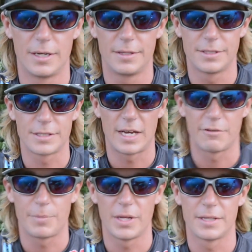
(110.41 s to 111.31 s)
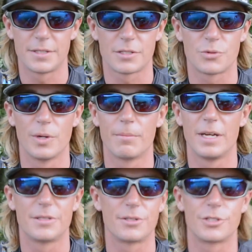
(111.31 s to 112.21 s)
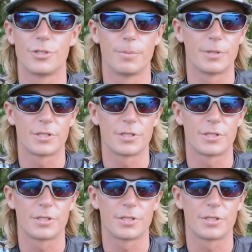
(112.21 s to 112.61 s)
these soft plastic swim baits. They're super